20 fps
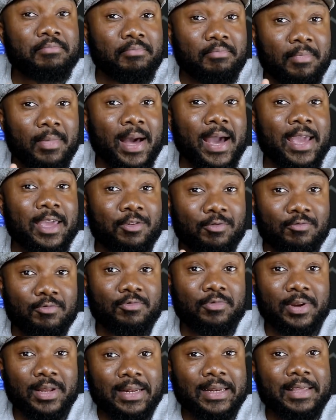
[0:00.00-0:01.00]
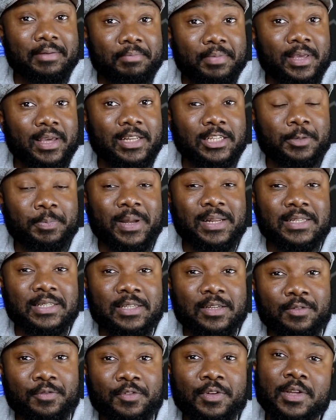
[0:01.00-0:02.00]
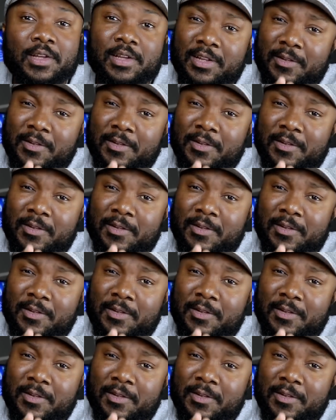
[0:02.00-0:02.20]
might really be expensive.